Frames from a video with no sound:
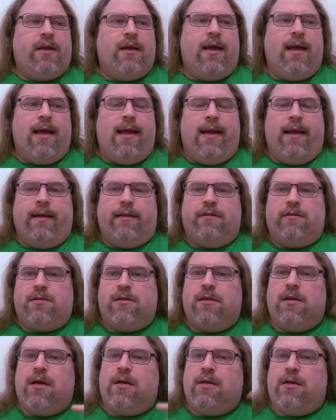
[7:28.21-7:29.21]
And there's
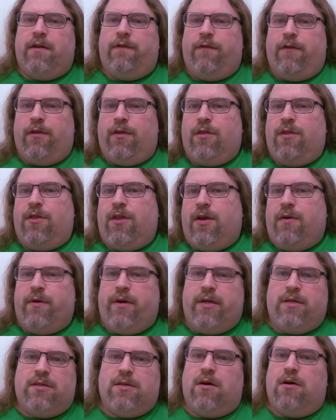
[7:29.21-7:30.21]
a lot of different
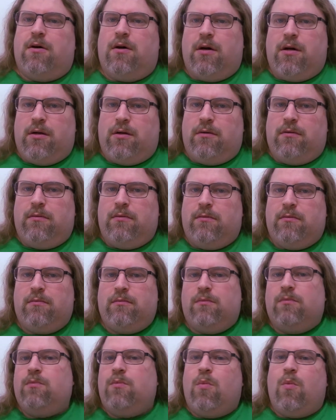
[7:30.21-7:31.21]
theories on
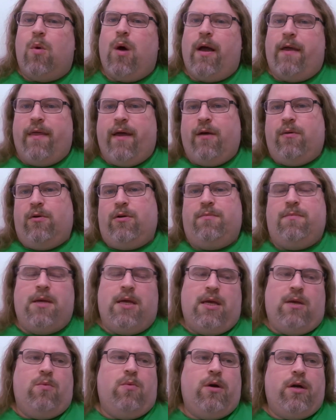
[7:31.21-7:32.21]
why that would
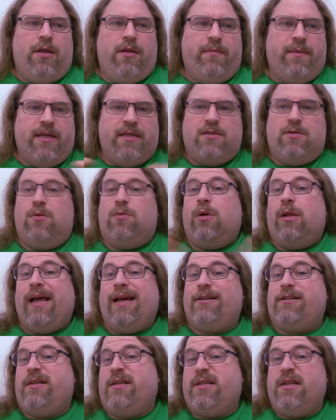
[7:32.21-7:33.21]
be. One of them is, oh, well,
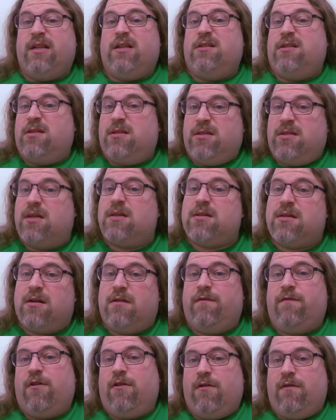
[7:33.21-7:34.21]
actually, intelligence
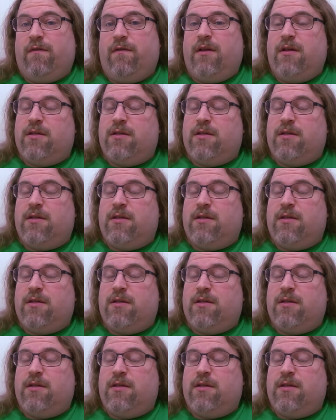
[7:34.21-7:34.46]
doesn't evolve.